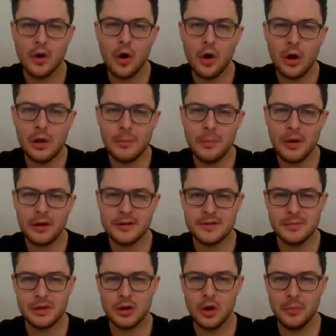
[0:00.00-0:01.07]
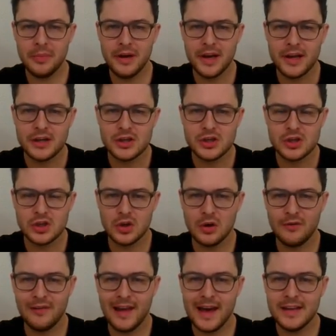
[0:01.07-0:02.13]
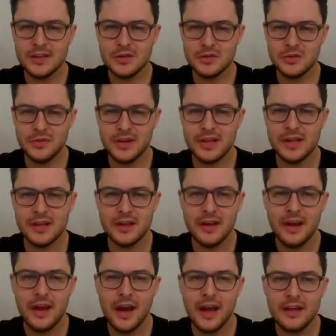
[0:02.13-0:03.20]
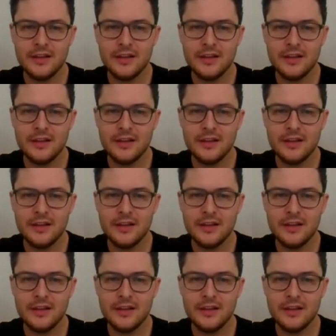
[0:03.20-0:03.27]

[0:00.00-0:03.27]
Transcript: all possible combination of lines to 3D and